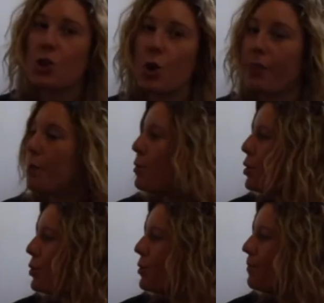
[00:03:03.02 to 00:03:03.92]
on the
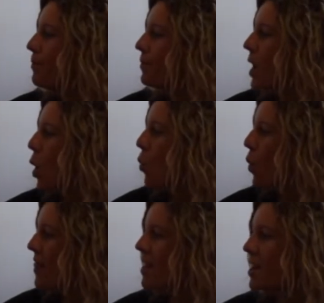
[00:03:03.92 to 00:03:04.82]
moon.
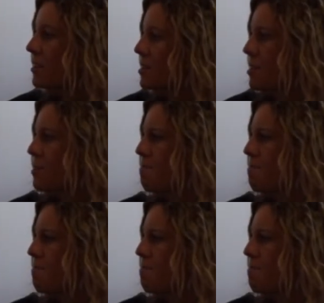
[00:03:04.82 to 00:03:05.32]
When they do,